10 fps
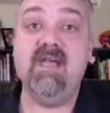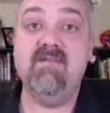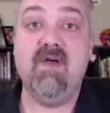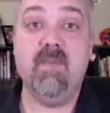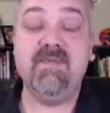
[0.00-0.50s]
I
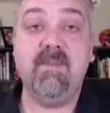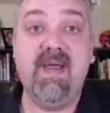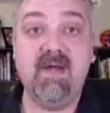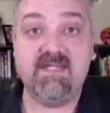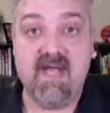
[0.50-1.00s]
developed a
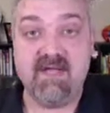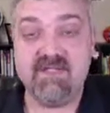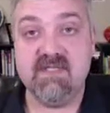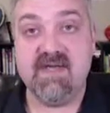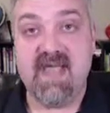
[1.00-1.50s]

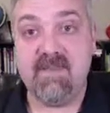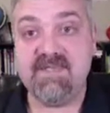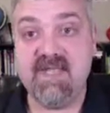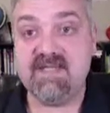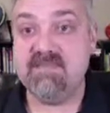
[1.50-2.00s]
paratonsillar
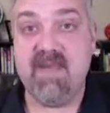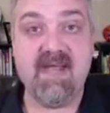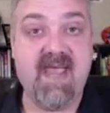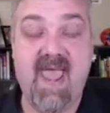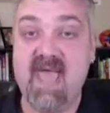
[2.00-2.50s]
abscess.
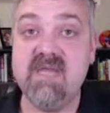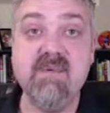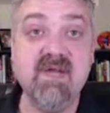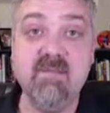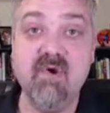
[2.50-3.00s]
Mine had to
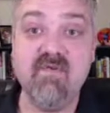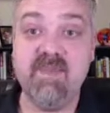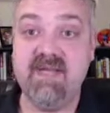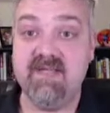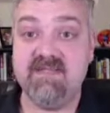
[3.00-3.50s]
be removed
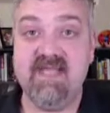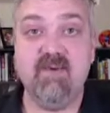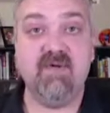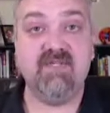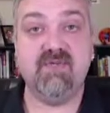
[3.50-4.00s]
because they
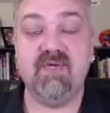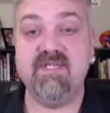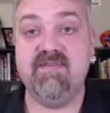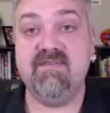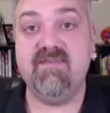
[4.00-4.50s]
were a
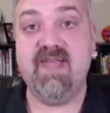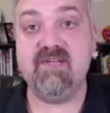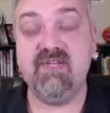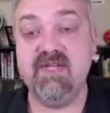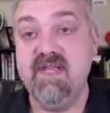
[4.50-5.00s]
source of an
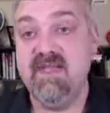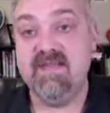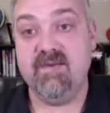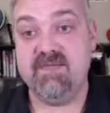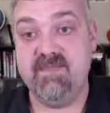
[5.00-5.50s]
infection
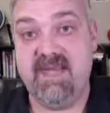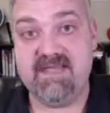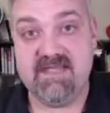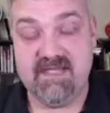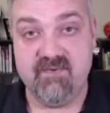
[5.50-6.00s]
that was
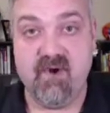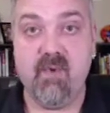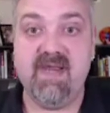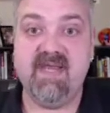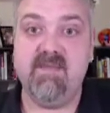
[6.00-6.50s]
basically
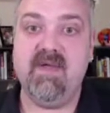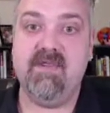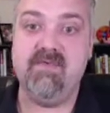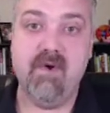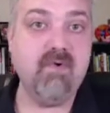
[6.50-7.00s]
growing into my
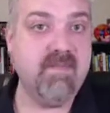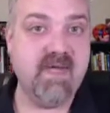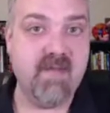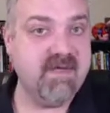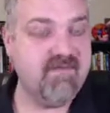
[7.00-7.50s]
throat and
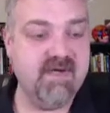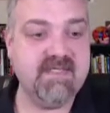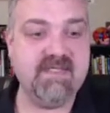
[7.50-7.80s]
becoming a